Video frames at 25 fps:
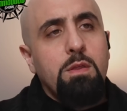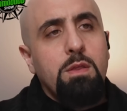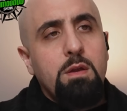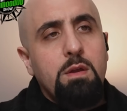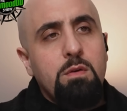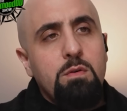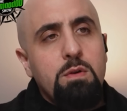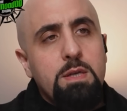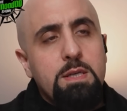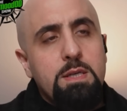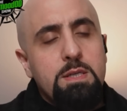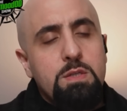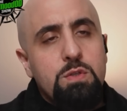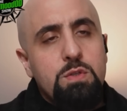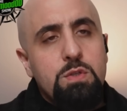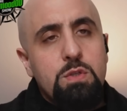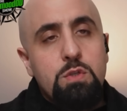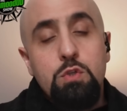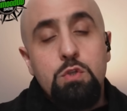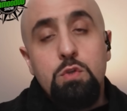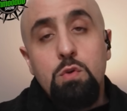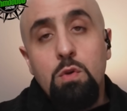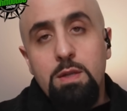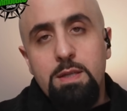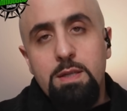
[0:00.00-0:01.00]
There is
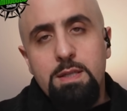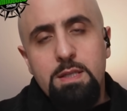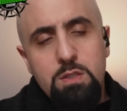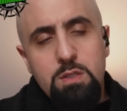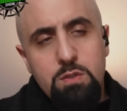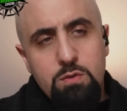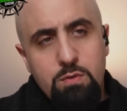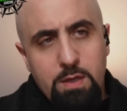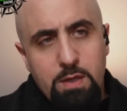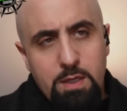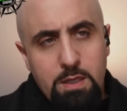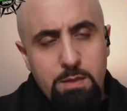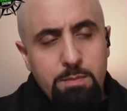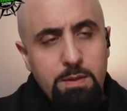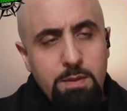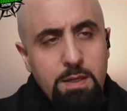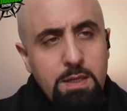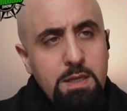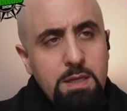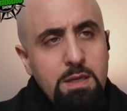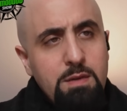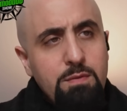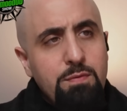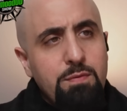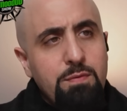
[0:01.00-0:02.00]
a solid Israeli
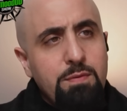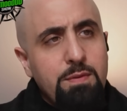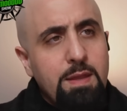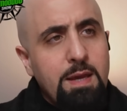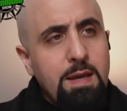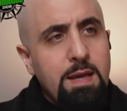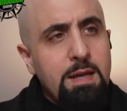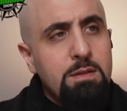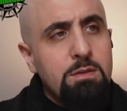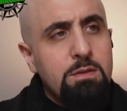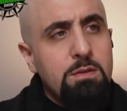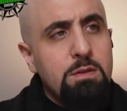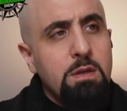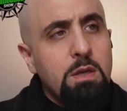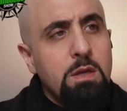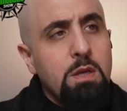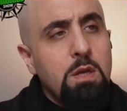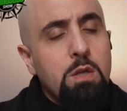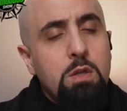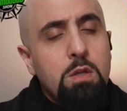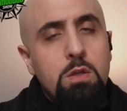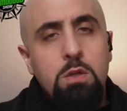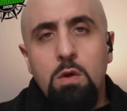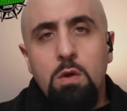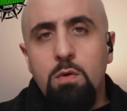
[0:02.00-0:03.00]
belief that,
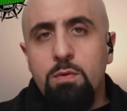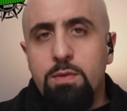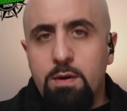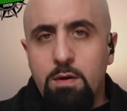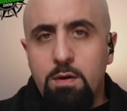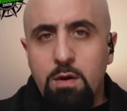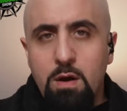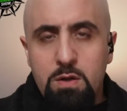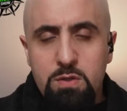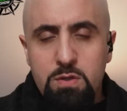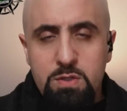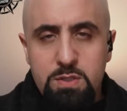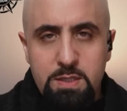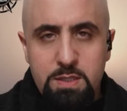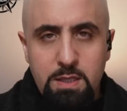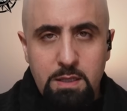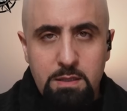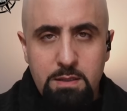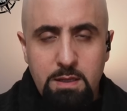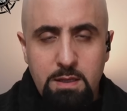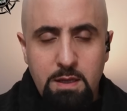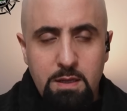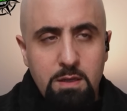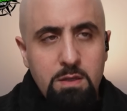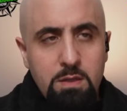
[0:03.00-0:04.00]
no, there are
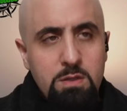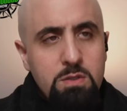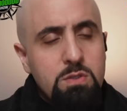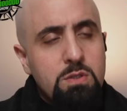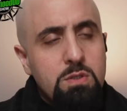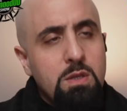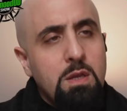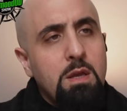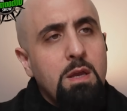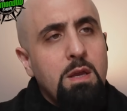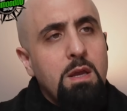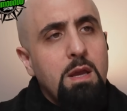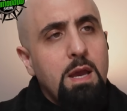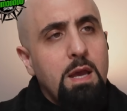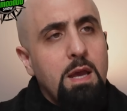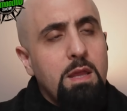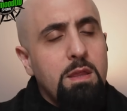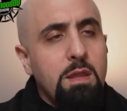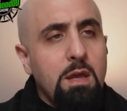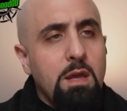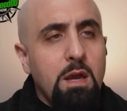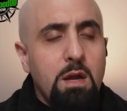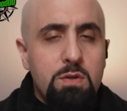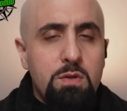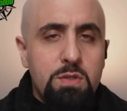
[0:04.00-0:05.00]
still tunnels
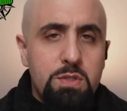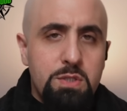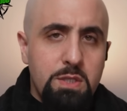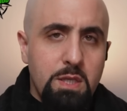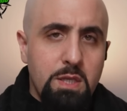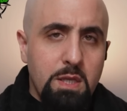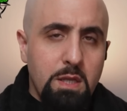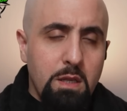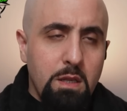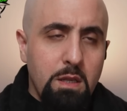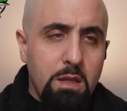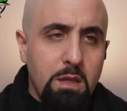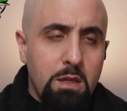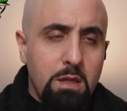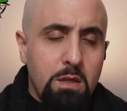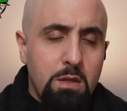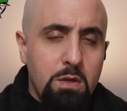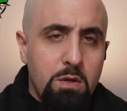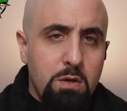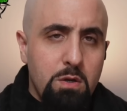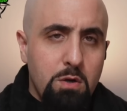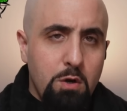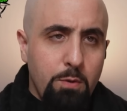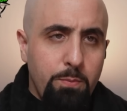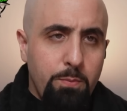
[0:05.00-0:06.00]
and they are still
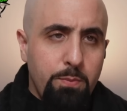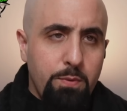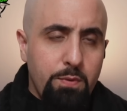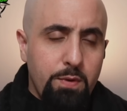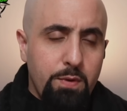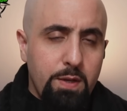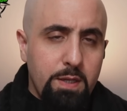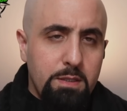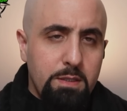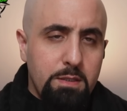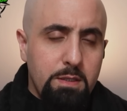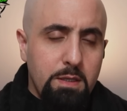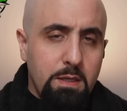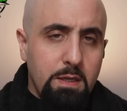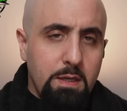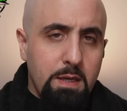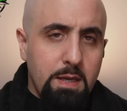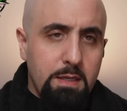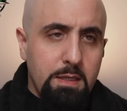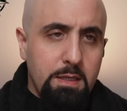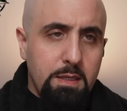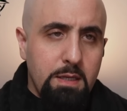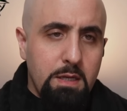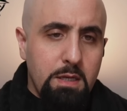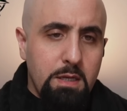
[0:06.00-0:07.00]
operating
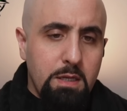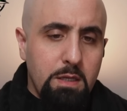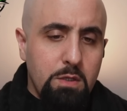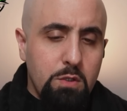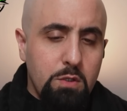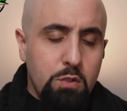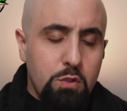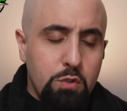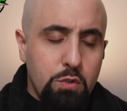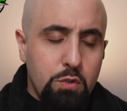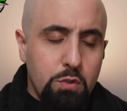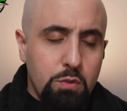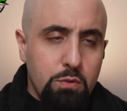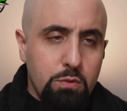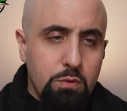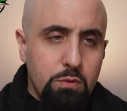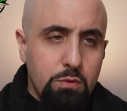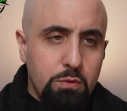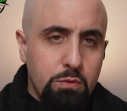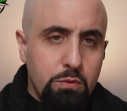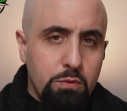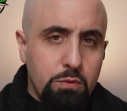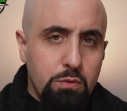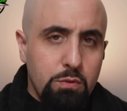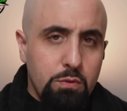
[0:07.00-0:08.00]
and getting
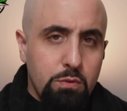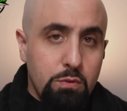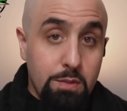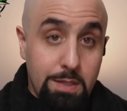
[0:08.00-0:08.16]
to